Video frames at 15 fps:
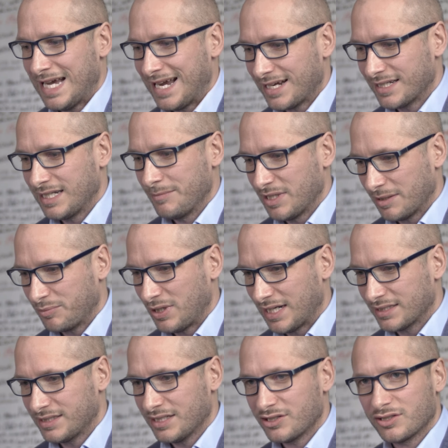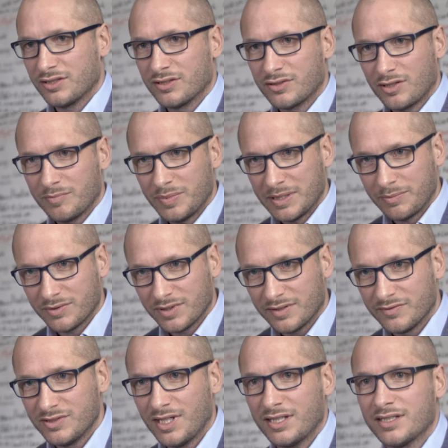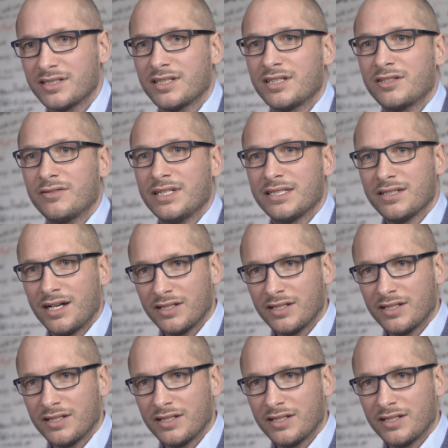academic practitioners, so people that have done a degree, that